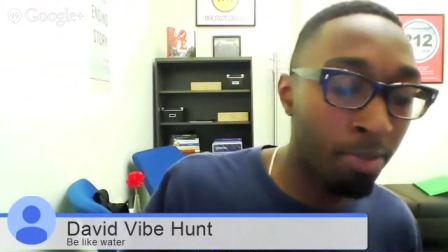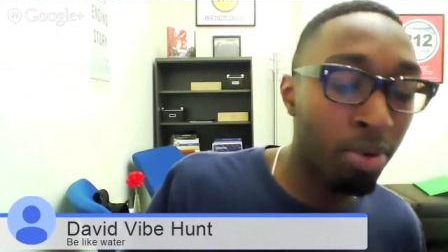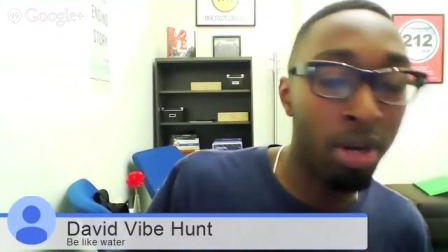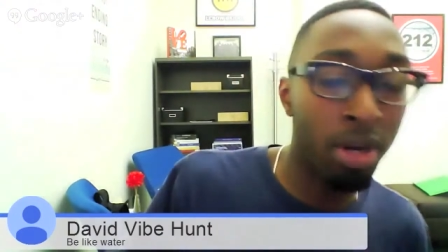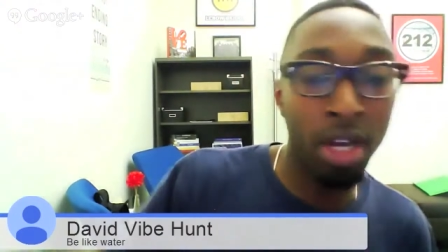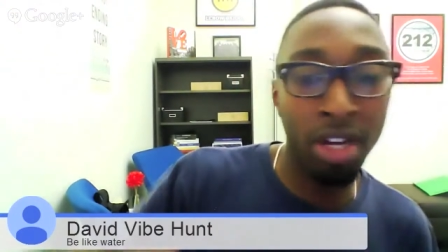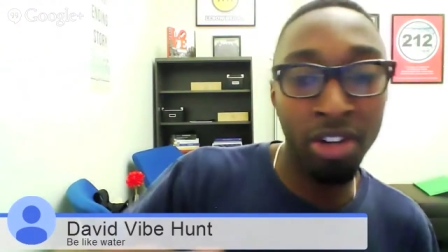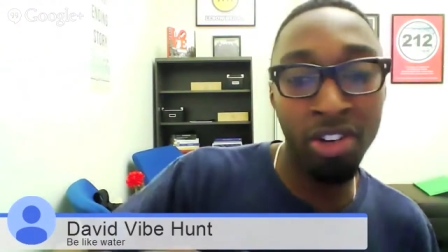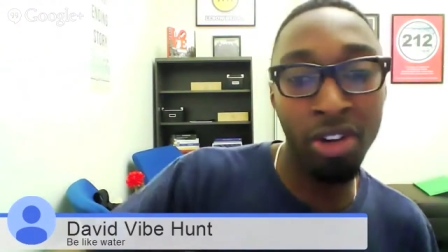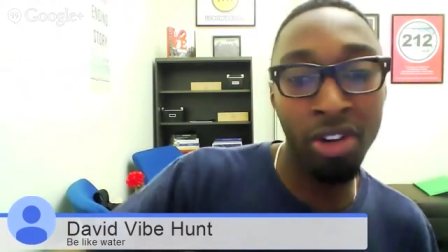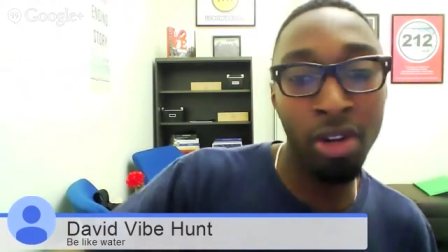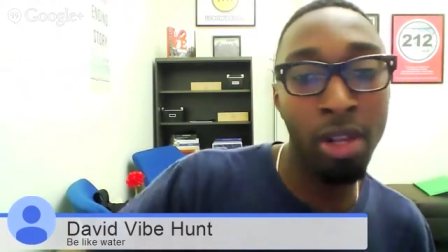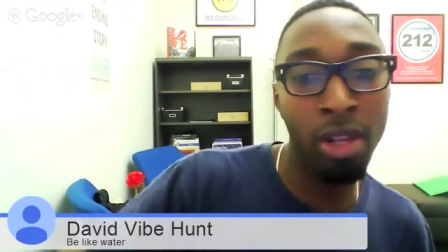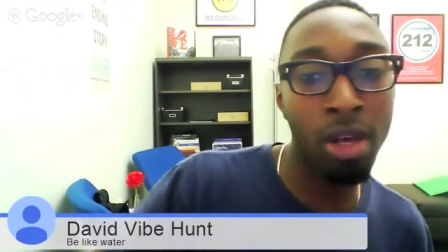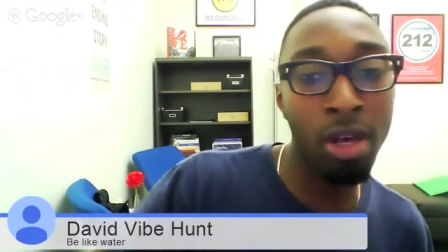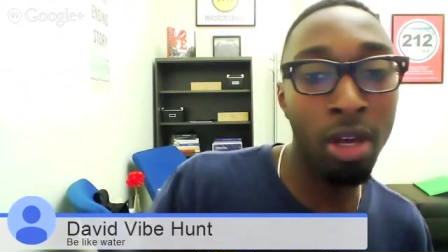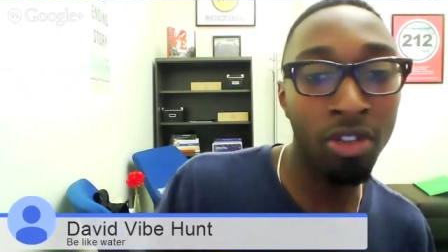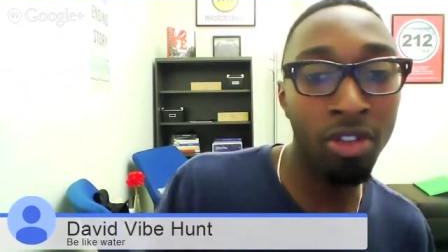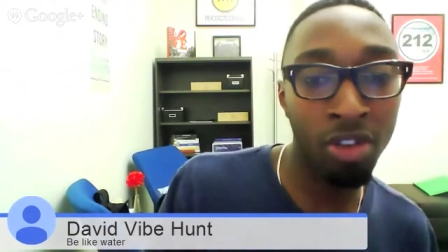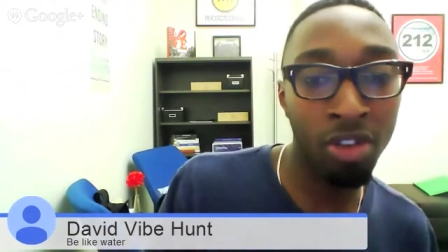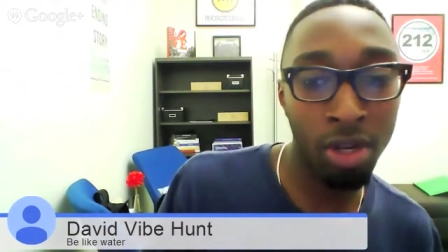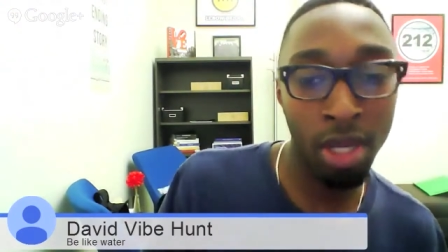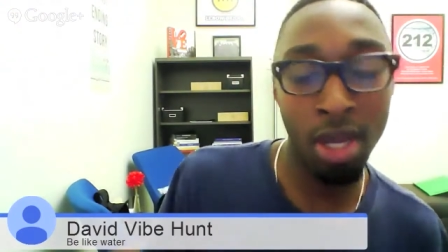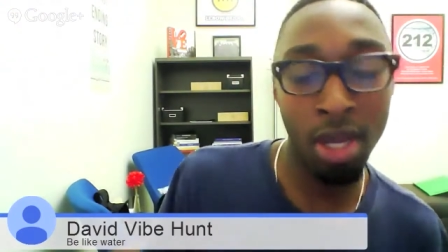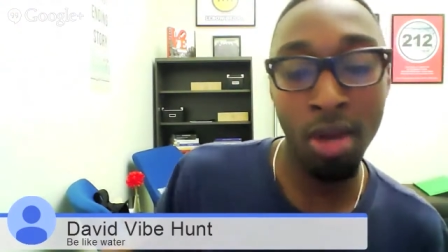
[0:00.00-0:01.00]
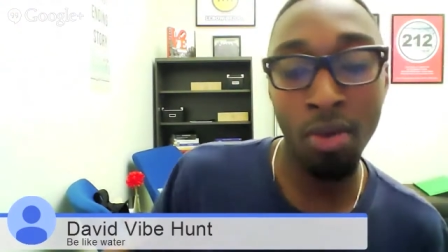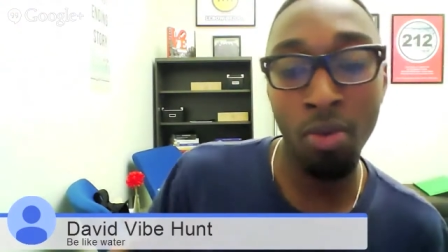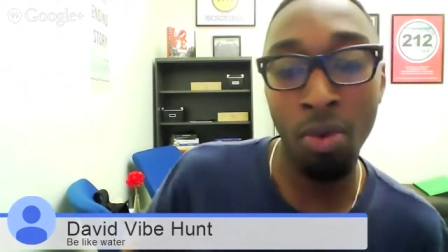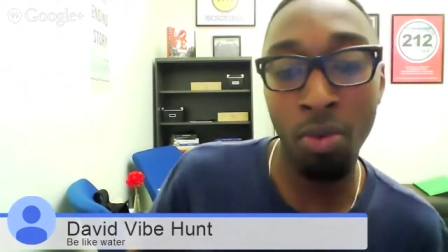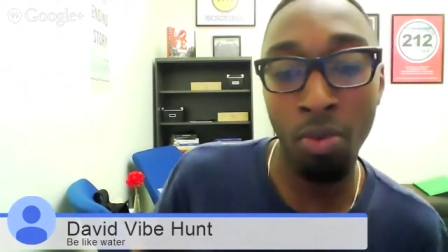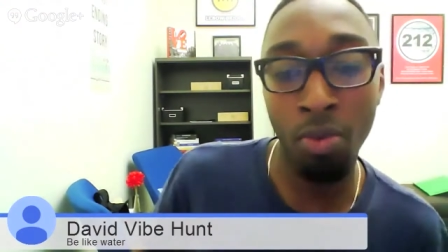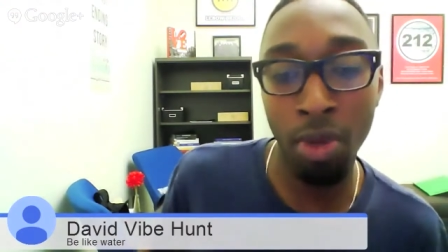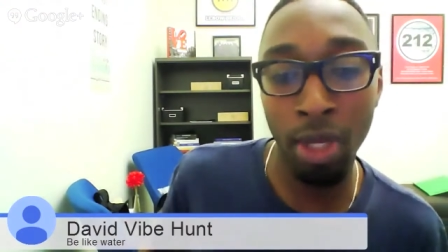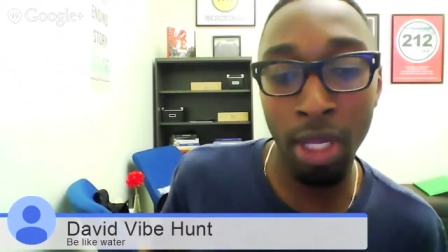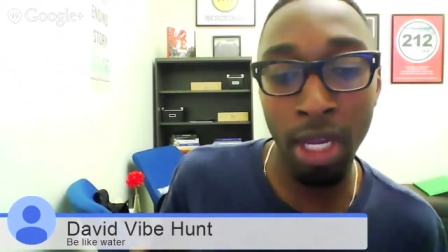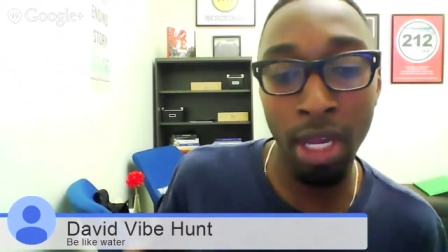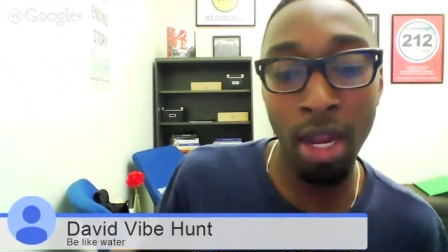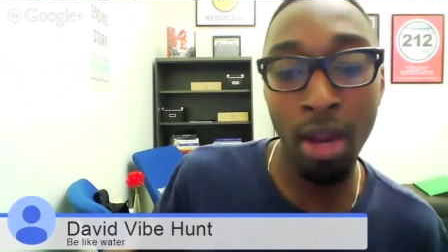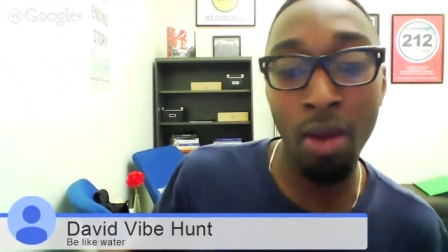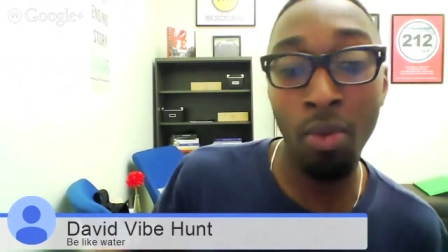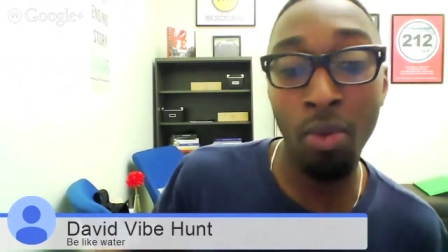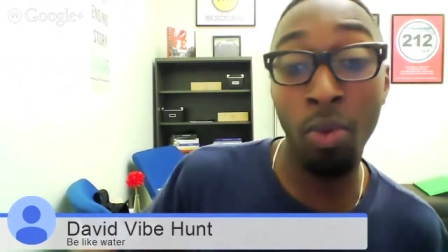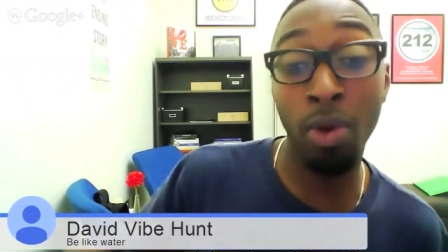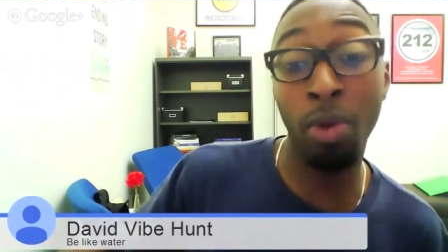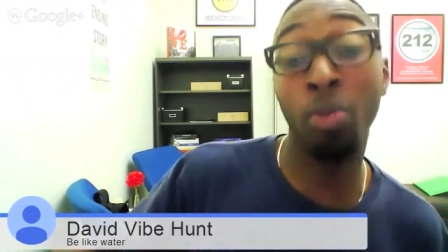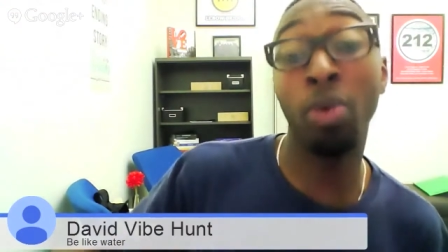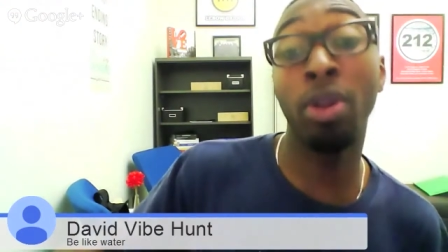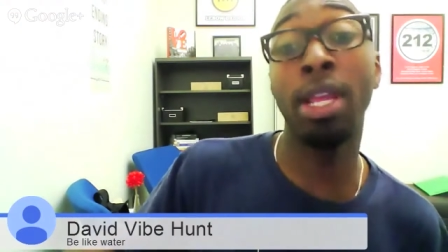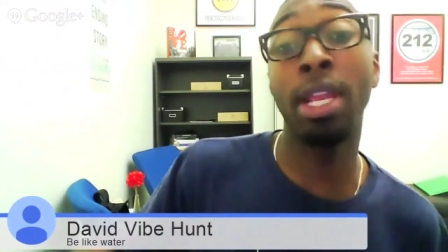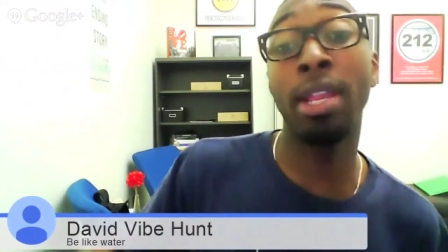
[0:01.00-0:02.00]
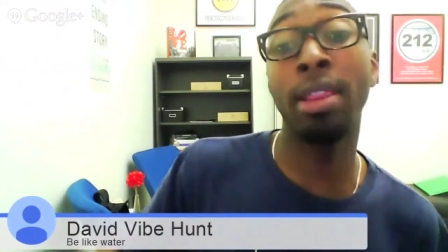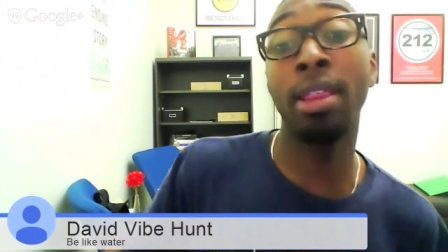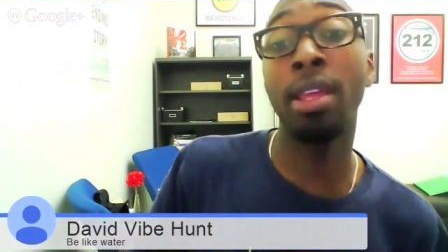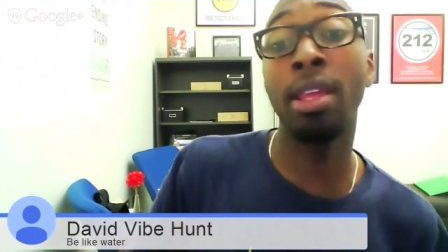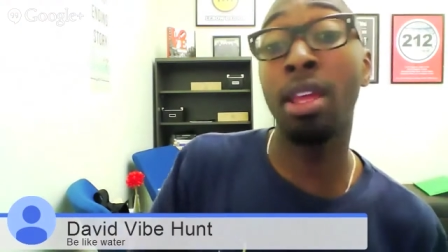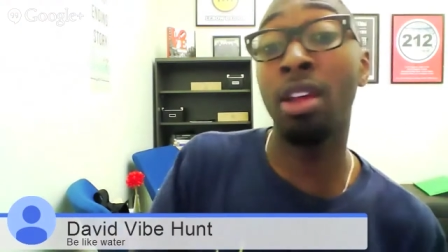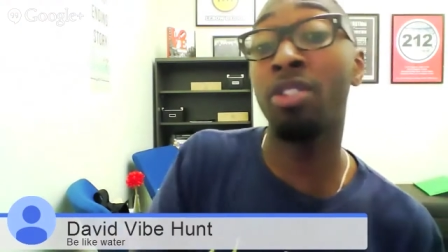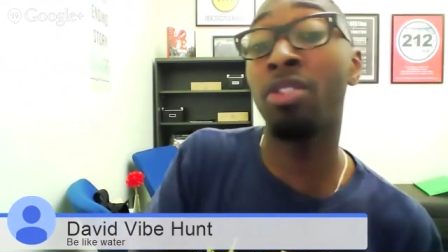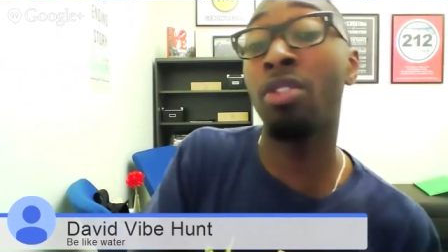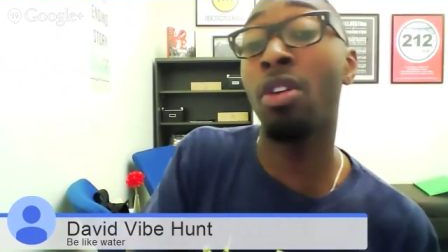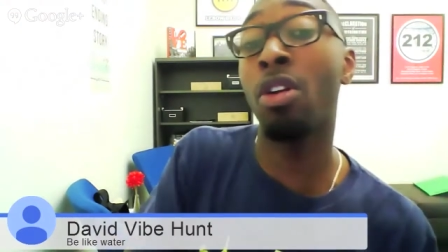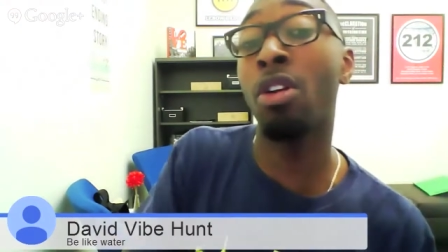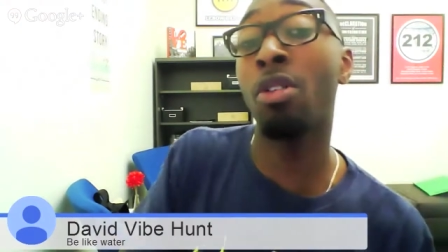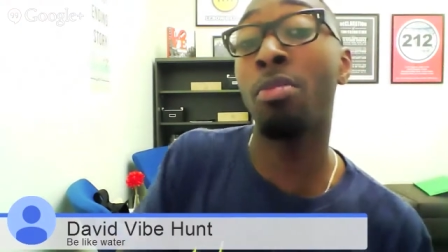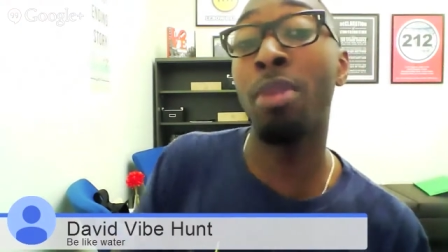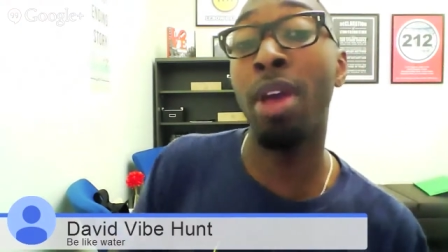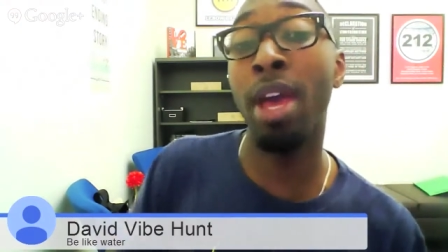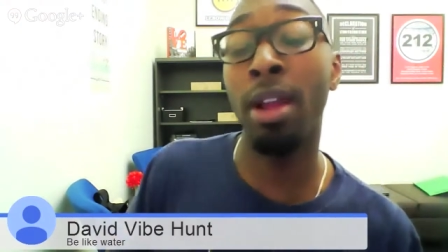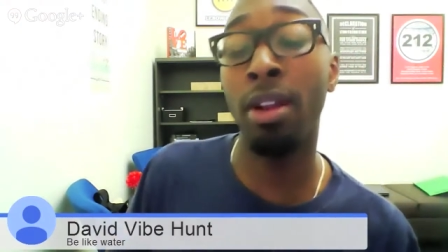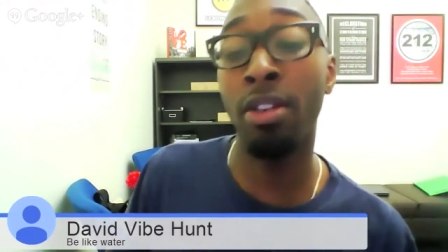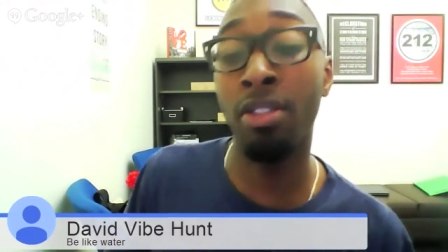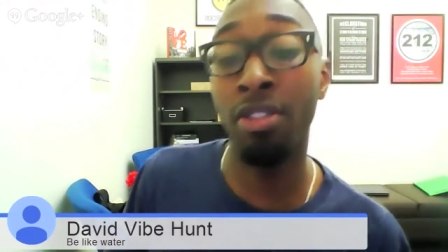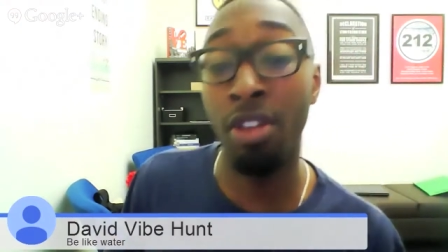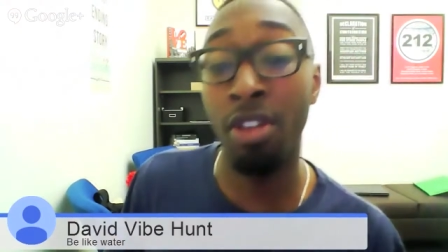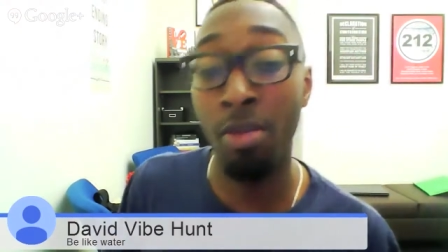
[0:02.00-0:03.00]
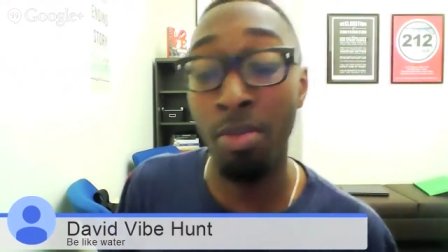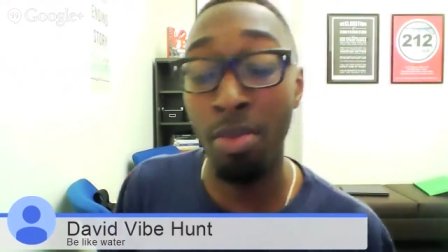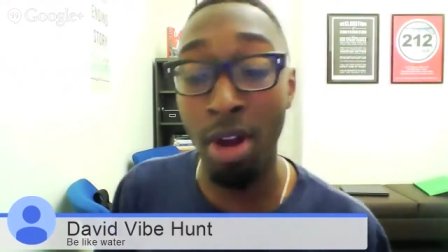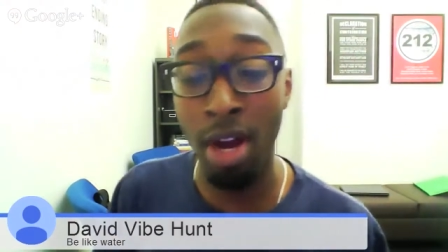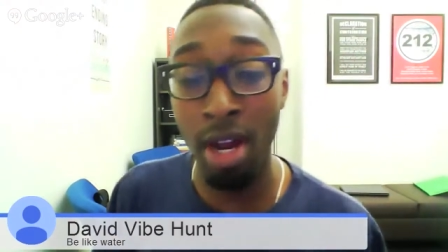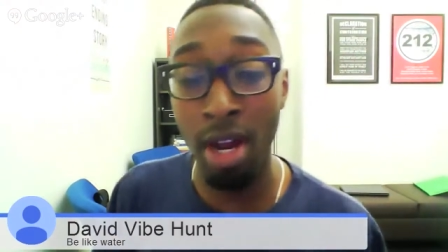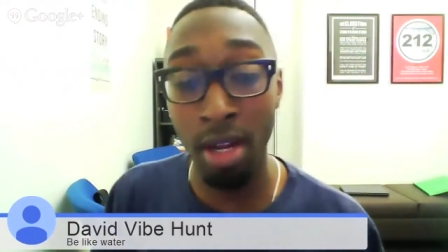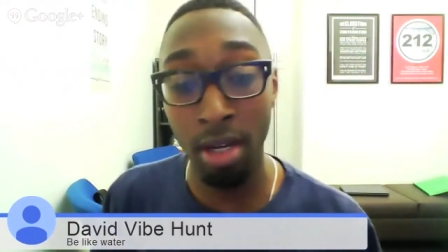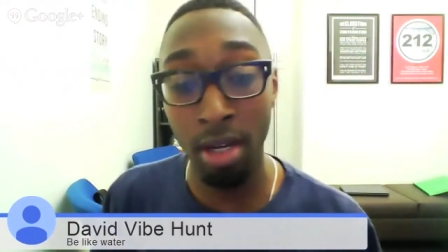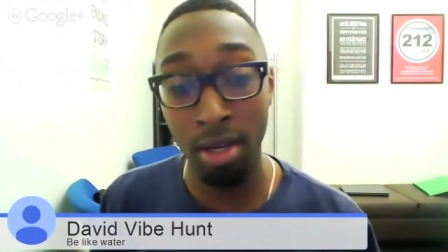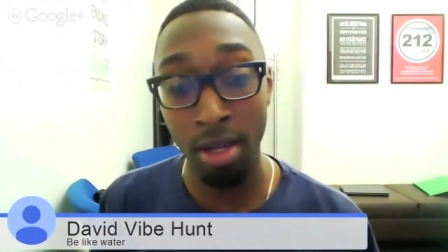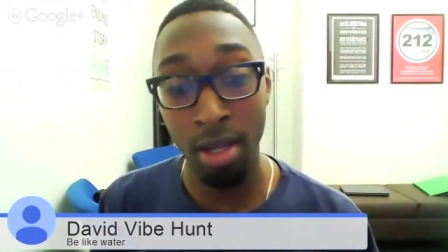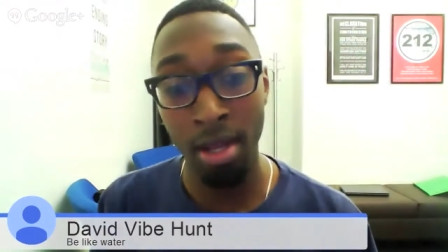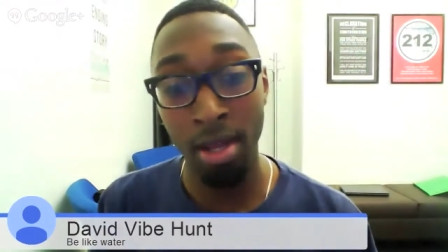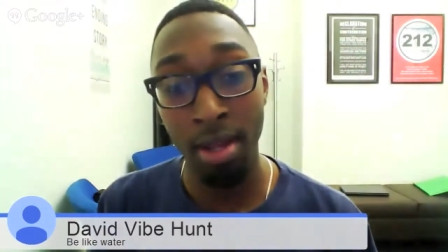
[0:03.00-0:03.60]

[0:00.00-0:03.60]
production launch uh, when we get it, when we get the Kickstarter backers their product.